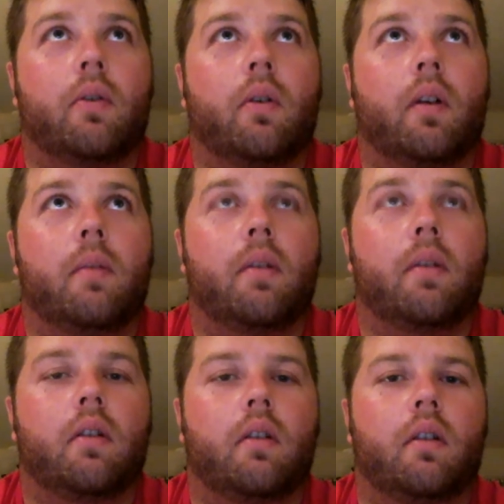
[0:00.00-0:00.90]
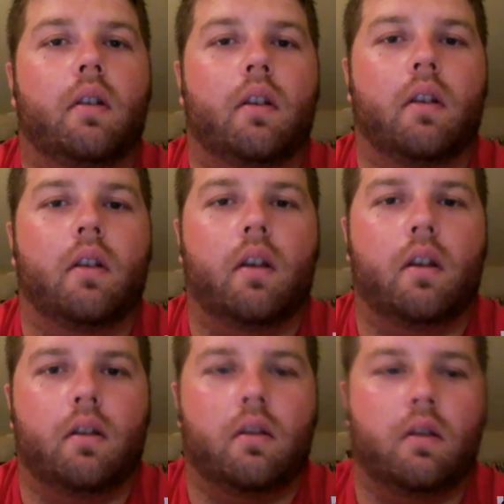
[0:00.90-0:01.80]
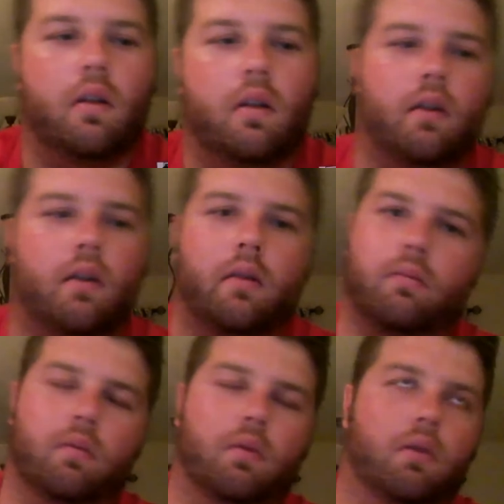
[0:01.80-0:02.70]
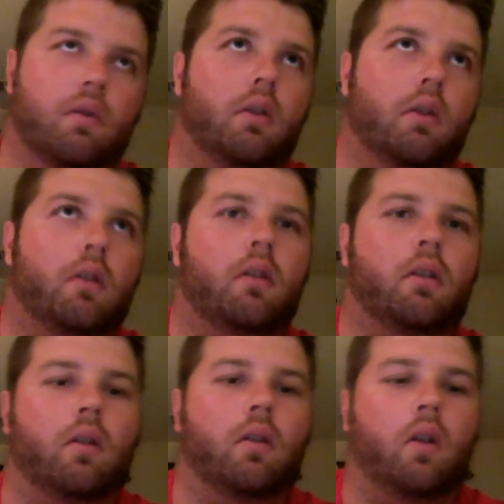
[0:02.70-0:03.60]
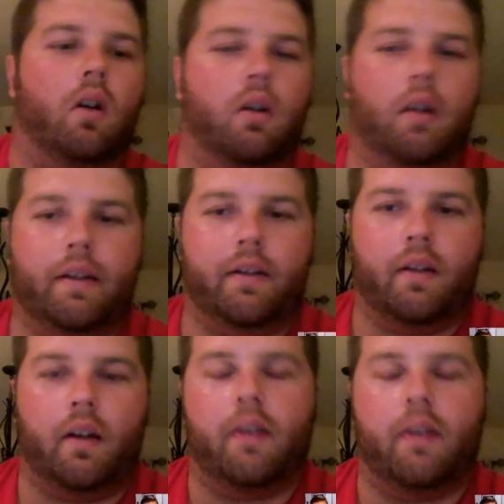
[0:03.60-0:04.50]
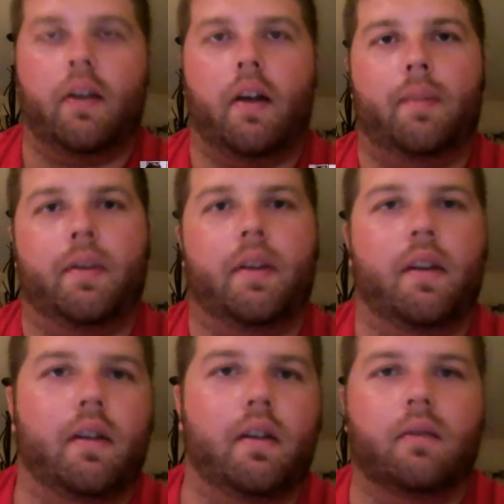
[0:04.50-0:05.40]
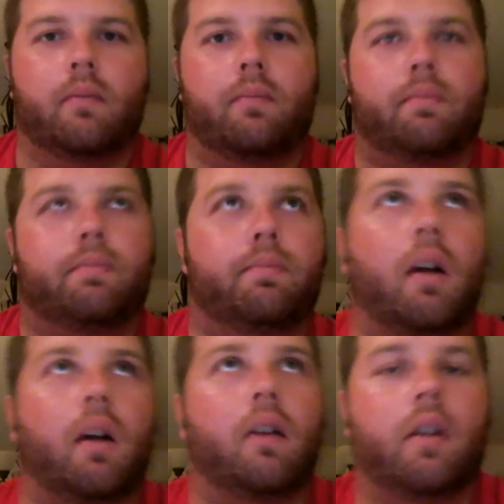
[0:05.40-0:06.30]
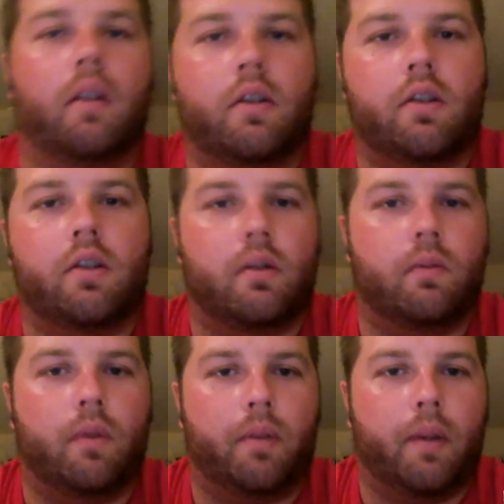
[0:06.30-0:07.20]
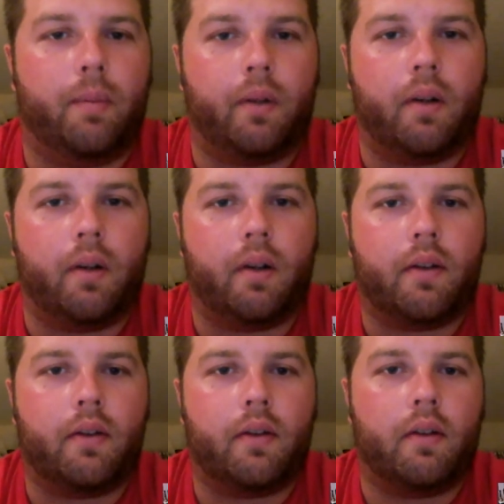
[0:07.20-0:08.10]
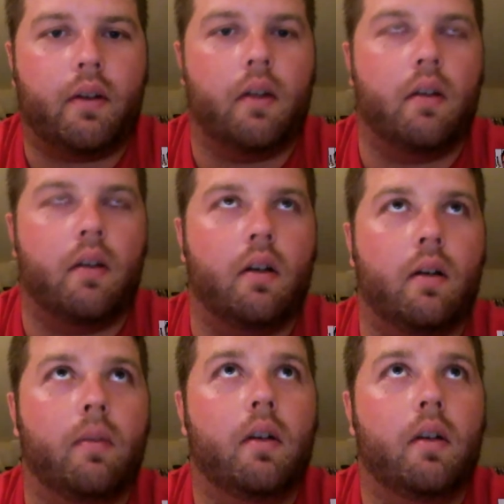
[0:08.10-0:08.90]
grain bill, and then um, you know, all like Saaz hopped, and then bottle conditioned with Brett brux, and um,